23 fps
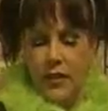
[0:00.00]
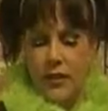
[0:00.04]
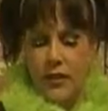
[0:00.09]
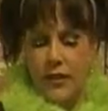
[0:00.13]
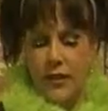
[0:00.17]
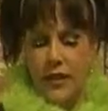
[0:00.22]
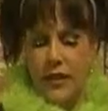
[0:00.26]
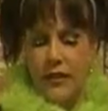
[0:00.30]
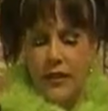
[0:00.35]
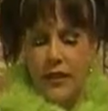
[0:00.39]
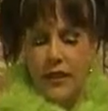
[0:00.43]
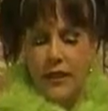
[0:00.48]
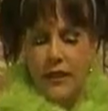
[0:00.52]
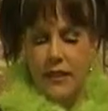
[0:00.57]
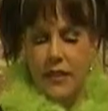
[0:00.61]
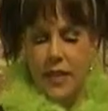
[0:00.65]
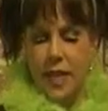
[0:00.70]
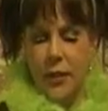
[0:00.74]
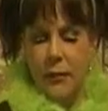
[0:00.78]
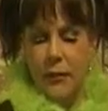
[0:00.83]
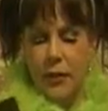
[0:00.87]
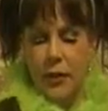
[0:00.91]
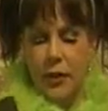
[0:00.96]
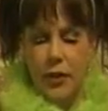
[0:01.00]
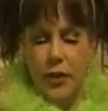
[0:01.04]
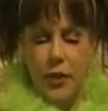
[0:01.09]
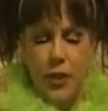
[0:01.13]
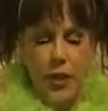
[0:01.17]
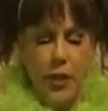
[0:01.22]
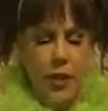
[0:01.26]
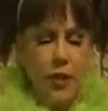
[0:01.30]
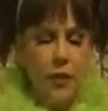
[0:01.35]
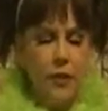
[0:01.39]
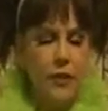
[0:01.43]
You just give it a staple or
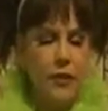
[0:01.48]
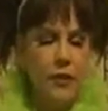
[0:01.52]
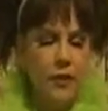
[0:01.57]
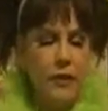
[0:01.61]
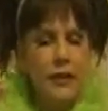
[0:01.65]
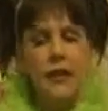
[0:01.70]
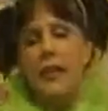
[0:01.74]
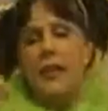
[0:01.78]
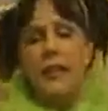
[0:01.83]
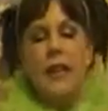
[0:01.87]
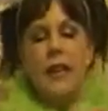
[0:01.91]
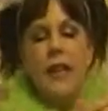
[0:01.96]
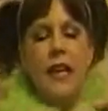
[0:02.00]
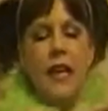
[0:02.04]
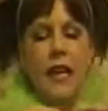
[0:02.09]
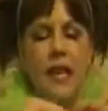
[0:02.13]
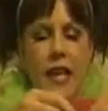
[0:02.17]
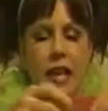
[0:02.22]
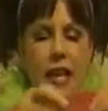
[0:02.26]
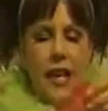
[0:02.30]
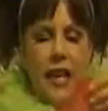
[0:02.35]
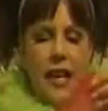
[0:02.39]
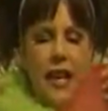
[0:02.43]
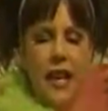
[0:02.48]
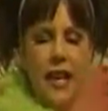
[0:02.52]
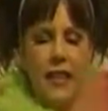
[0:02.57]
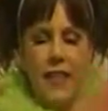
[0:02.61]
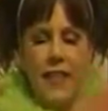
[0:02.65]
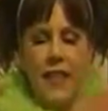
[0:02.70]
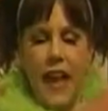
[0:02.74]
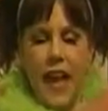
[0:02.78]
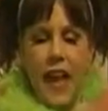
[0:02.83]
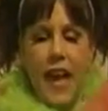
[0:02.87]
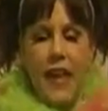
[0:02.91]
two,
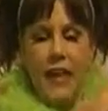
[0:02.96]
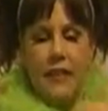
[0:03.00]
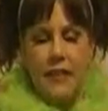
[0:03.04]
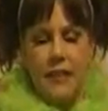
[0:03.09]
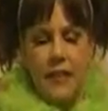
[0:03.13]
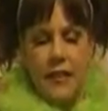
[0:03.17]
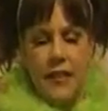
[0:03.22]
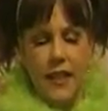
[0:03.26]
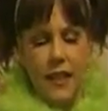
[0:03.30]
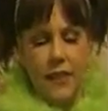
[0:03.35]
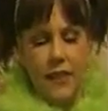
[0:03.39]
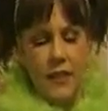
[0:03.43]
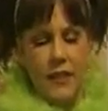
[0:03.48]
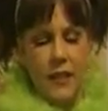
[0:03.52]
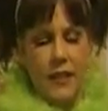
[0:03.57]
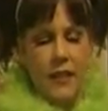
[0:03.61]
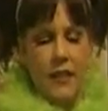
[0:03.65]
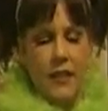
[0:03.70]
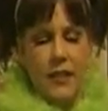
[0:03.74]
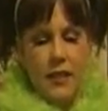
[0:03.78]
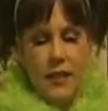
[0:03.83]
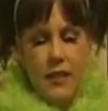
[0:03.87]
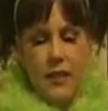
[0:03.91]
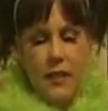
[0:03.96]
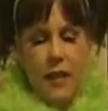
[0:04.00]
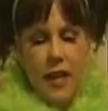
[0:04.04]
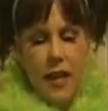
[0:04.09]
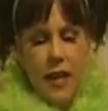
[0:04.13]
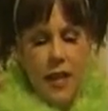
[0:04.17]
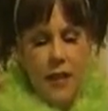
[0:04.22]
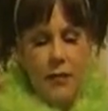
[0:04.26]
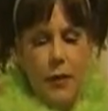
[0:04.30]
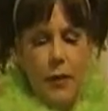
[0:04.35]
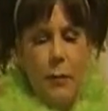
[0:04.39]
and that gives it
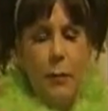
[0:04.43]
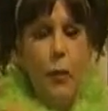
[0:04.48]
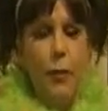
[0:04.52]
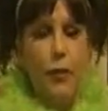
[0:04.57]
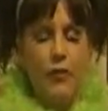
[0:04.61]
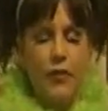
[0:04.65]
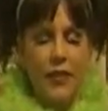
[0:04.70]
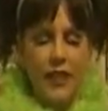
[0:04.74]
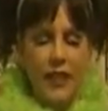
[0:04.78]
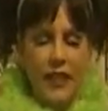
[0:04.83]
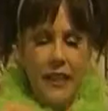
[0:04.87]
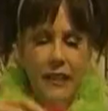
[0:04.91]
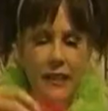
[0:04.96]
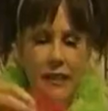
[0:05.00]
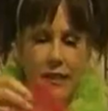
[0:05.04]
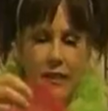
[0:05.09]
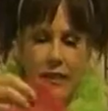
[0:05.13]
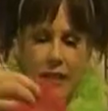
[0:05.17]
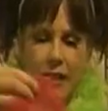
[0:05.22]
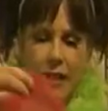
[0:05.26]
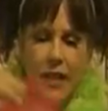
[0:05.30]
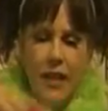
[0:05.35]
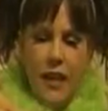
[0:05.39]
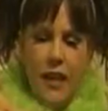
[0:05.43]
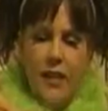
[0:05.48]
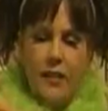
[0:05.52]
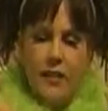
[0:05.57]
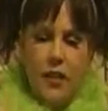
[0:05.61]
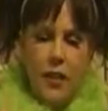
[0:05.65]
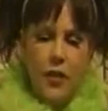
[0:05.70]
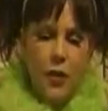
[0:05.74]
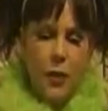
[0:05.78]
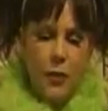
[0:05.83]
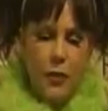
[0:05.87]
the poofiness,
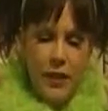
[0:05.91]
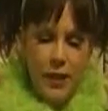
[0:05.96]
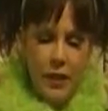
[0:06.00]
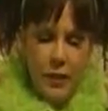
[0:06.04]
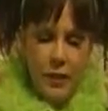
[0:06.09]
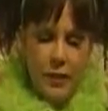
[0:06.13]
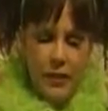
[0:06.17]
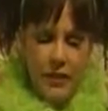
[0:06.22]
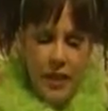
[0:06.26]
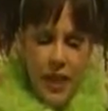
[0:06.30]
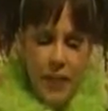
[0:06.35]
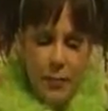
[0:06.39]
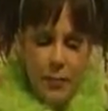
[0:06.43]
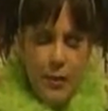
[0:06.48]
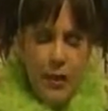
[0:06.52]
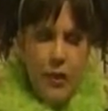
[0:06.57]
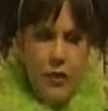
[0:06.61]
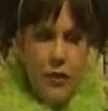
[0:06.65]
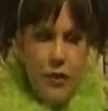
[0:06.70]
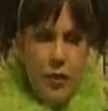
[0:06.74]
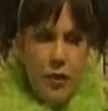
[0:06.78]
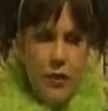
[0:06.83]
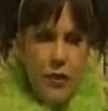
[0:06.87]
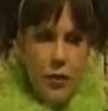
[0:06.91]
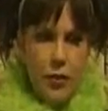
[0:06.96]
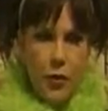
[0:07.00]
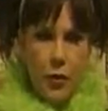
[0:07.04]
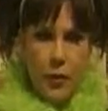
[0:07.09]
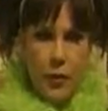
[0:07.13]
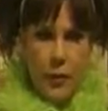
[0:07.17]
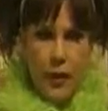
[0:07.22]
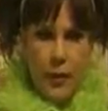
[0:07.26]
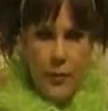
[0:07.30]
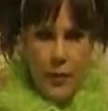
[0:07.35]
so that when you staple it
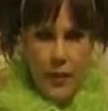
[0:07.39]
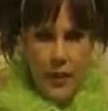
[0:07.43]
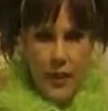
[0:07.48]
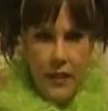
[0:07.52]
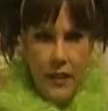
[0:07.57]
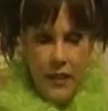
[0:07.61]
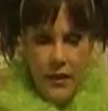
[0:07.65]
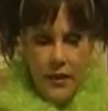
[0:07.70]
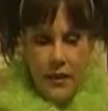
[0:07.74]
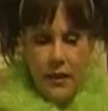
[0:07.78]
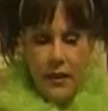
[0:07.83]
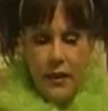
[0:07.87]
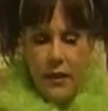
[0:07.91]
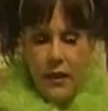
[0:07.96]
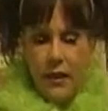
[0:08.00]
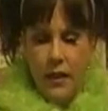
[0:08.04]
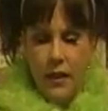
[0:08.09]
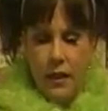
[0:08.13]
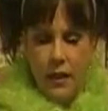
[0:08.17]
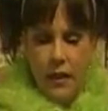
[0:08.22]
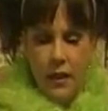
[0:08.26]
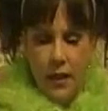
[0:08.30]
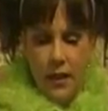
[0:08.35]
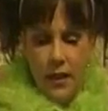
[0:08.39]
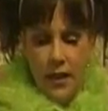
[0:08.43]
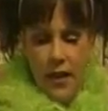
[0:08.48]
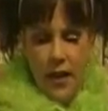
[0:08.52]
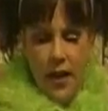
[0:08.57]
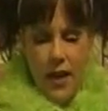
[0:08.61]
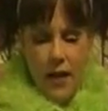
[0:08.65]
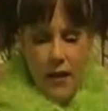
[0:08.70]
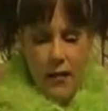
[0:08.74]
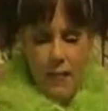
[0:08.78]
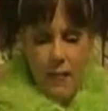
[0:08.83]
onto the ribbon,
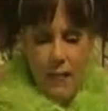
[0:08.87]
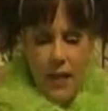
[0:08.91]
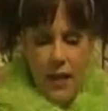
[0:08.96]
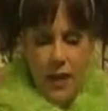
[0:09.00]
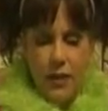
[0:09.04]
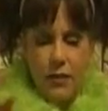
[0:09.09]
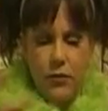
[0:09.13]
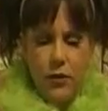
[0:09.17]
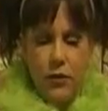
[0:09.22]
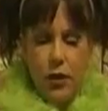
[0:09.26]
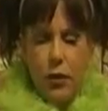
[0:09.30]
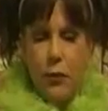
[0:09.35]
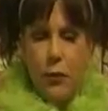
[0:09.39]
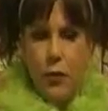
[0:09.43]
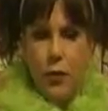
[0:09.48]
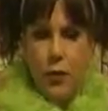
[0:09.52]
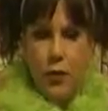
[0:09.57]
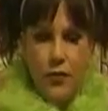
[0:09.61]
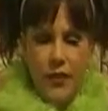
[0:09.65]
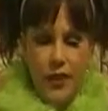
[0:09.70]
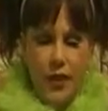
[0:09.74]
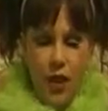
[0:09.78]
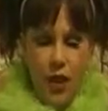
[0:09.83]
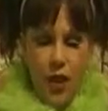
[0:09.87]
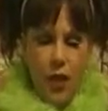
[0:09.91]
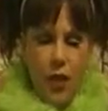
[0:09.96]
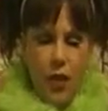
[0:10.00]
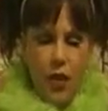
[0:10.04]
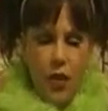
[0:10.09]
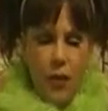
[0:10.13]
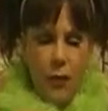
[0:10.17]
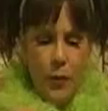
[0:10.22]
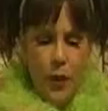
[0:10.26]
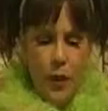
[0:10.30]
it'll look poofy
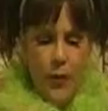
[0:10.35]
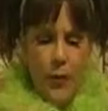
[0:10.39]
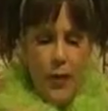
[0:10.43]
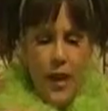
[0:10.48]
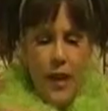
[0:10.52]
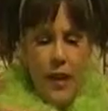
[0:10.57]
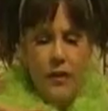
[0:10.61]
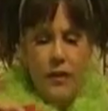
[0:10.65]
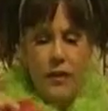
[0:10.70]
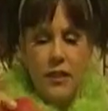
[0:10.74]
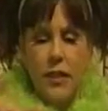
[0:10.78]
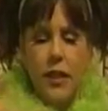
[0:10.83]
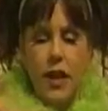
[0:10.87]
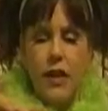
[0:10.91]
all the way around.